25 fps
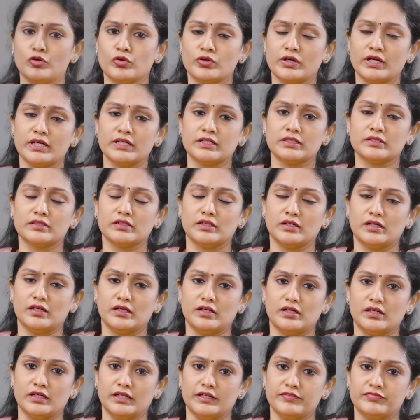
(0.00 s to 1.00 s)
look at
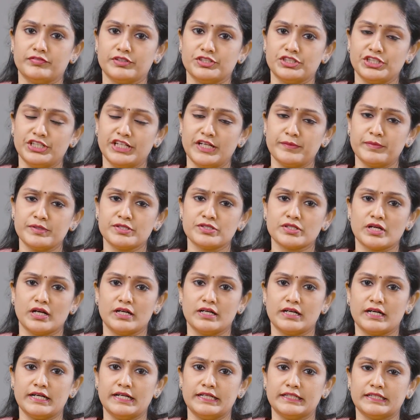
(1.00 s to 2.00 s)
if the GDM is
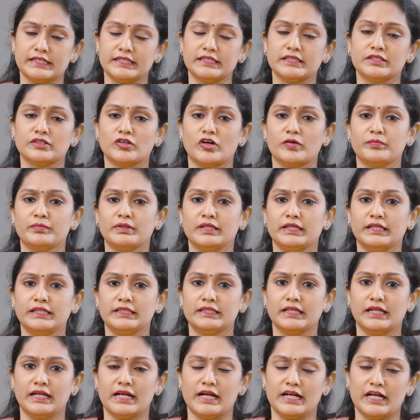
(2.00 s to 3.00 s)
untreated, normally
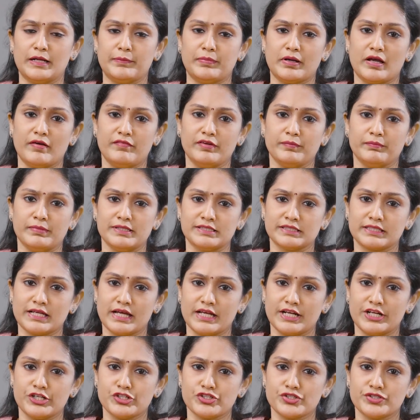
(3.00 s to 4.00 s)
they'll end up having
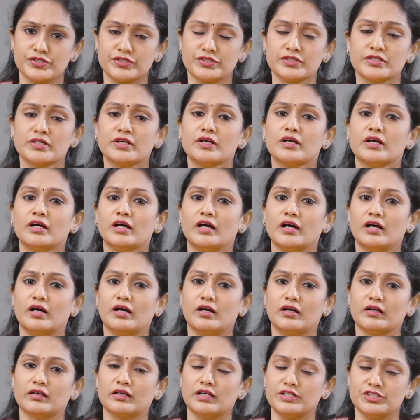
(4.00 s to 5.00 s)
miscarriages,
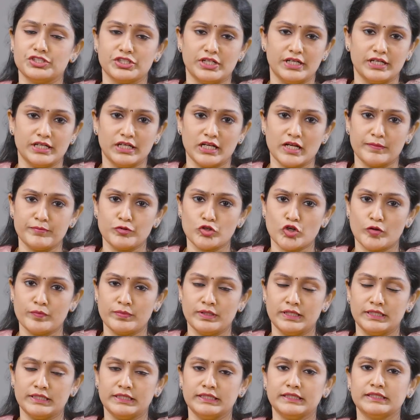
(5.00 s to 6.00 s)
congenital
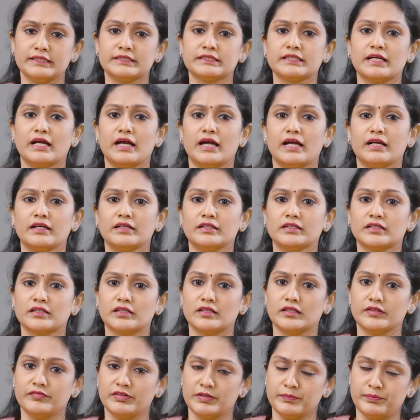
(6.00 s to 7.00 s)
abnormalities, and
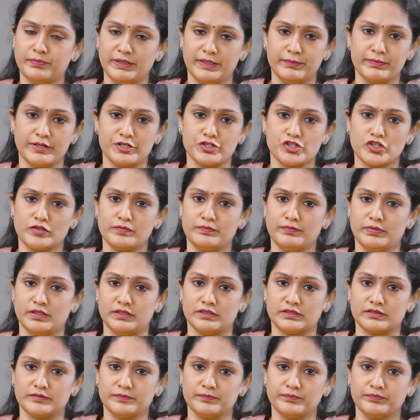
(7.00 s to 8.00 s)
even premature
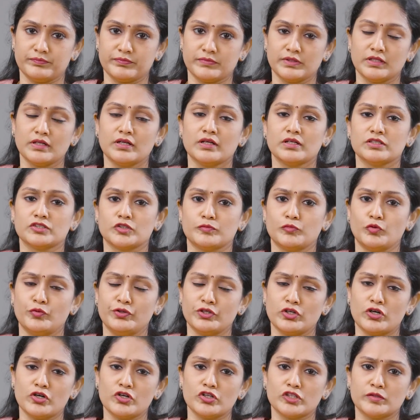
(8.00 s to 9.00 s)
birth. So
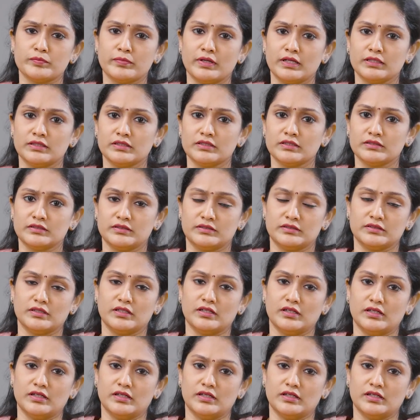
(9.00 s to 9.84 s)
moving on to the mother's